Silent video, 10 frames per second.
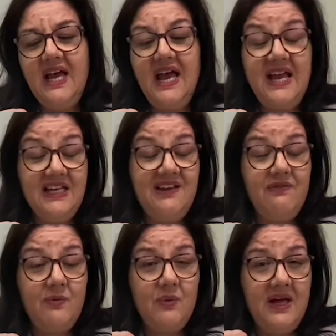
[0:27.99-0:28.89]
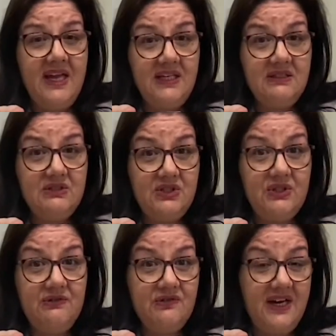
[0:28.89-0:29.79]
and give them away
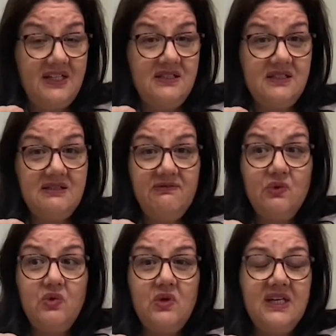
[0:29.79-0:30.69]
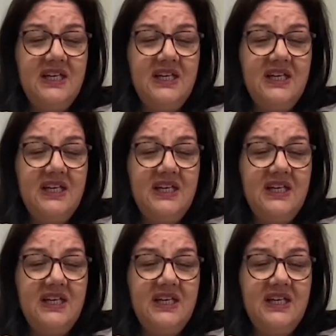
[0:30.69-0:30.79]
to friends for